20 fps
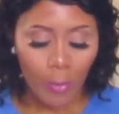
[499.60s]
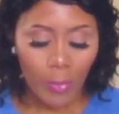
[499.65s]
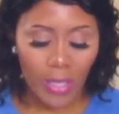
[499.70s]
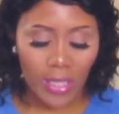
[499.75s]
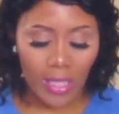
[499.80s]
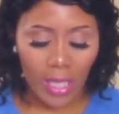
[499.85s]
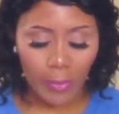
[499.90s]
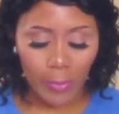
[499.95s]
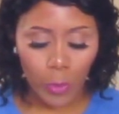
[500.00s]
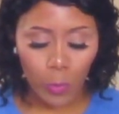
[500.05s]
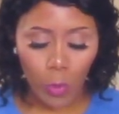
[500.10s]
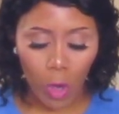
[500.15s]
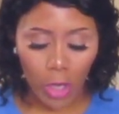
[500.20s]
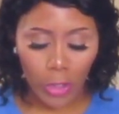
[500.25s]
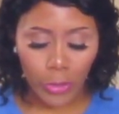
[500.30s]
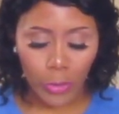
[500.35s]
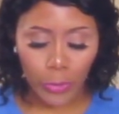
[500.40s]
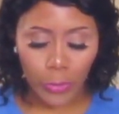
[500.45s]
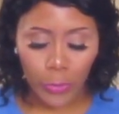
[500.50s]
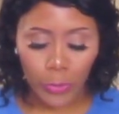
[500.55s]
but let me
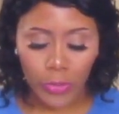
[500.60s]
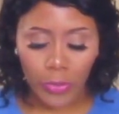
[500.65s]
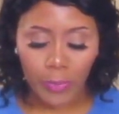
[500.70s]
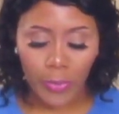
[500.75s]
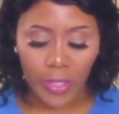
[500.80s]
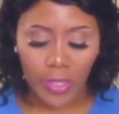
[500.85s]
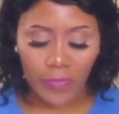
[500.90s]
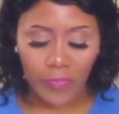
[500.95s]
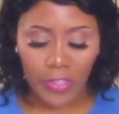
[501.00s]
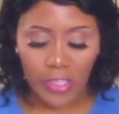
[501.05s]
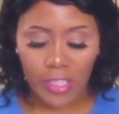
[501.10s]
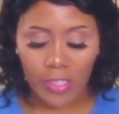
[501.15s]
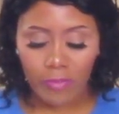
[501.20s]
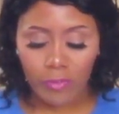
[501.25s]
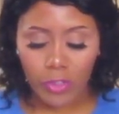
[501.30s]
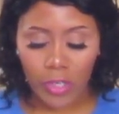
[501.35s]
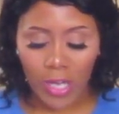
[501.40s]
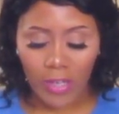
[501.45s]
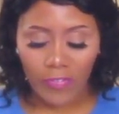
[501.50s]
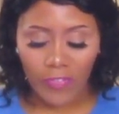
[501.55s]
walk you through the benefits
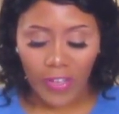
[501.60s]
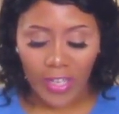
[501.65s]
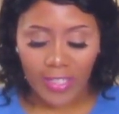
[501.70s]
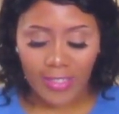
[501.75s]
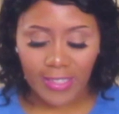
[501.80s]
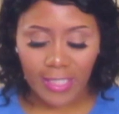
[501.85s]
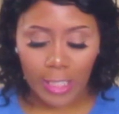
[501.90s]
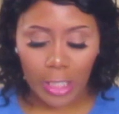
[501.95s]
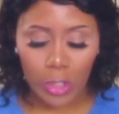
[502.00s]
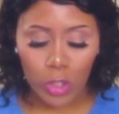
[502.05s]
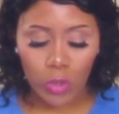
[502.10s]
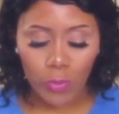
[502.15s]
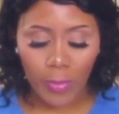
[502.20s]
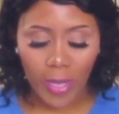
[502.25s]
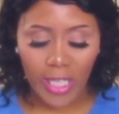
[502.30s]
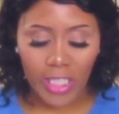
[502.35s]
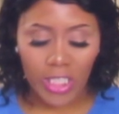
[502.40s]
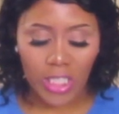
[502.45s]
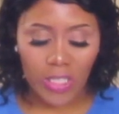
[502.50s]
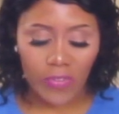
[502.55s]
of dry fasting and you
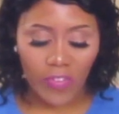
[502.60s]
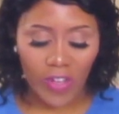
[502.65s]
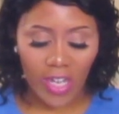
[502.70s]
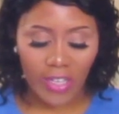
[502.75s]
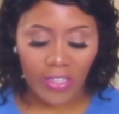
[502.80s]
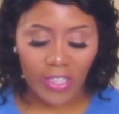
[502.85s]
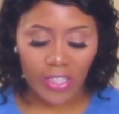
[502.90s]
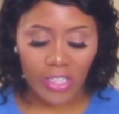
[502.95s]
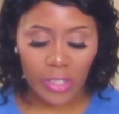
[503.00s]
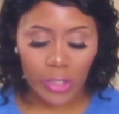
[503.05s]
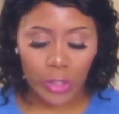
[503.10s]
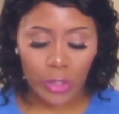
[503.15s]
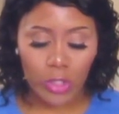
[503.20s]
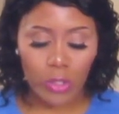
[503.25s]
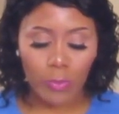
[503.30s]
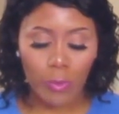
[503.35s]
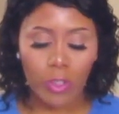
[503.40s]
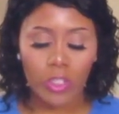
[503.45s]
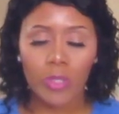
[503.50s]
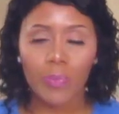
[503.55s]
might just find that this is
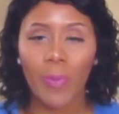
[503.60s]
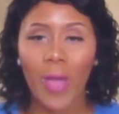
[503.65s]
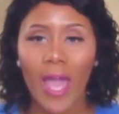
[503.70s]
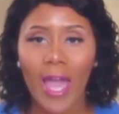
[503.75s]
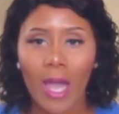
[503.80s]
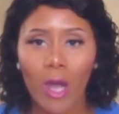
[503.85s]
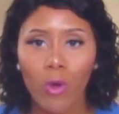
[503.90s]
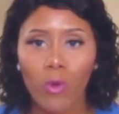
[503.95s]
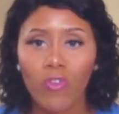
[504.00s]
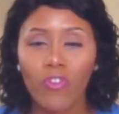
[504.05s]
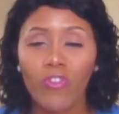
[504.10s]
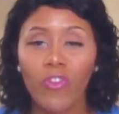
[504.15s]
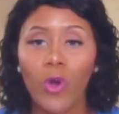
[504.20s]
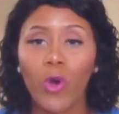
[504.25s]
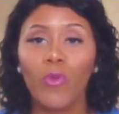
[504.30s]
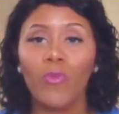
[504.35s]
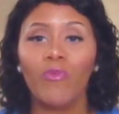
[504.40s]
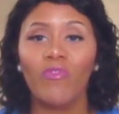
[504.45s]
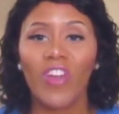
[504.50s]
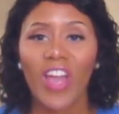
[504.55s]
the most
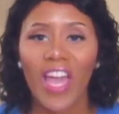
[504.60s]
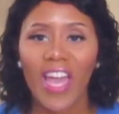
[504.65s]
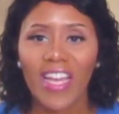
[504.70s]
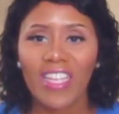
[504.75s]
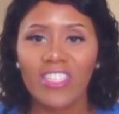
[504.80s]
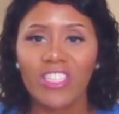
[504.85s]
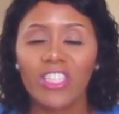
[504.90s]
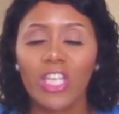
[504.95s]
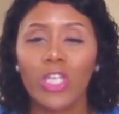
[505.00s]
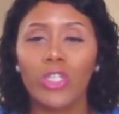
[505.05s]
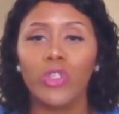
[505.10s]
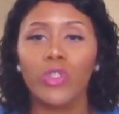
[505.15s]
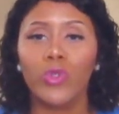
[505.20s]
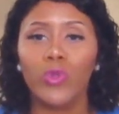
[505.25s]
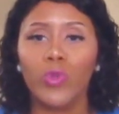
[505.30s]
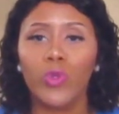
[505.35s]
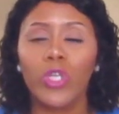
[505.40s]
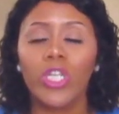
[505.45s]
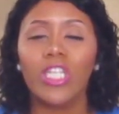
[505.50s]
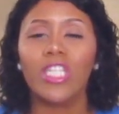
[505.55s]
powerful fast that
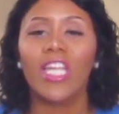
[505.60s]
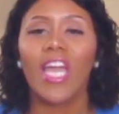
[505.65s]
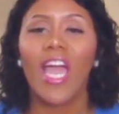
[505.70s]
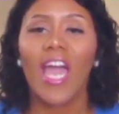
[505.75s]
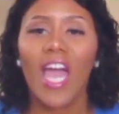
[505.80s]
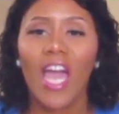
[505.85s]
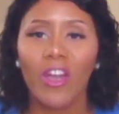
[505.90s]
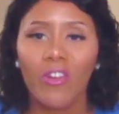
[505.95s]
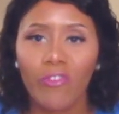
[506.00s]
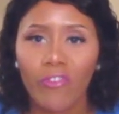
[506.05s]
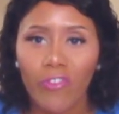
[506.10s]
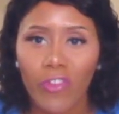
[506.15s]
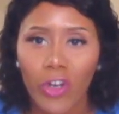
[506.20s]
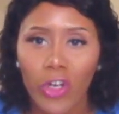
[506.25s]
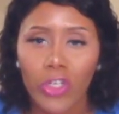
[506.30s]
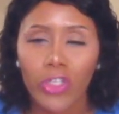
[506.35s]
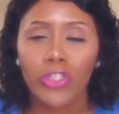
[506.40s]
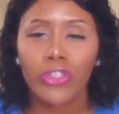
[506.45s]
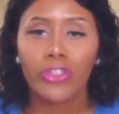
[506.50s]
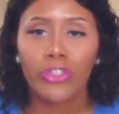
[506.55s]
you could
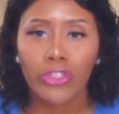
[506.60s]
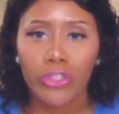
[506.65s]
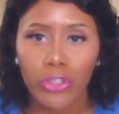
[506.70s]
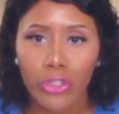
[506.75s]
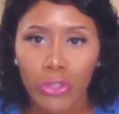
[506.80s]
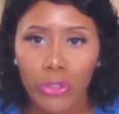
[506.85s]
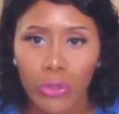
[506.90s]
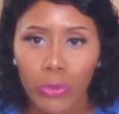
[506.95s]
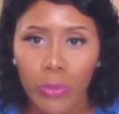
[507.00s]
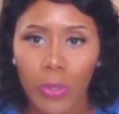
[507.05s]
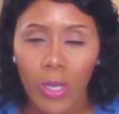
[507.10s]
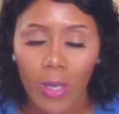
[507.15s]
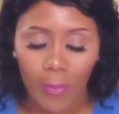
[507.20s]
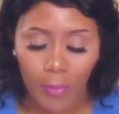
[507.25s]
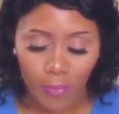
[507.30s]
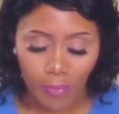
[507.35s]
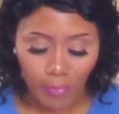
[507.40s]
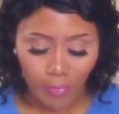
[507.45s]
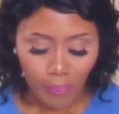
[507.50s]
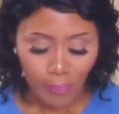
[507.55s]
ever do.
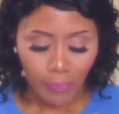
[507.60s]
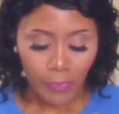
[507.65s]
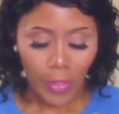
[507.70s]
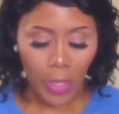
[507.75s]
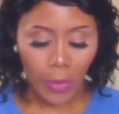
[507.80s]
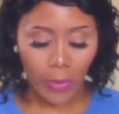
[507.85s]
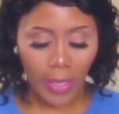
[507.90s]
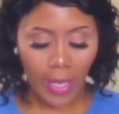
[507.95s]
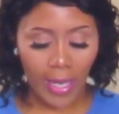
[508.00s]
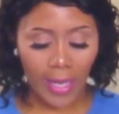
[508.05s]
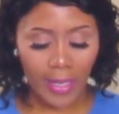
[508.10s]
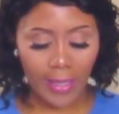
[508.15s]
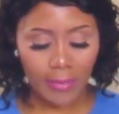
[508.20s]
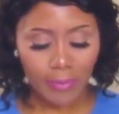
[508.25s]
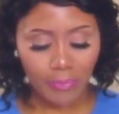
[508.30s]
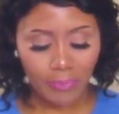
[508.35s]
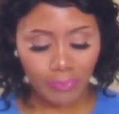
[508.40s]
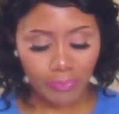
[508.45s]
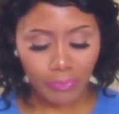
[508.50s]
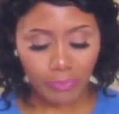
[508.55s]

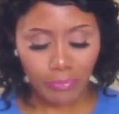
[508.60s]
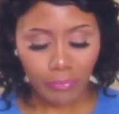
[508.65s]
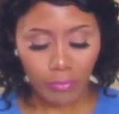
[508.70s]
Okay?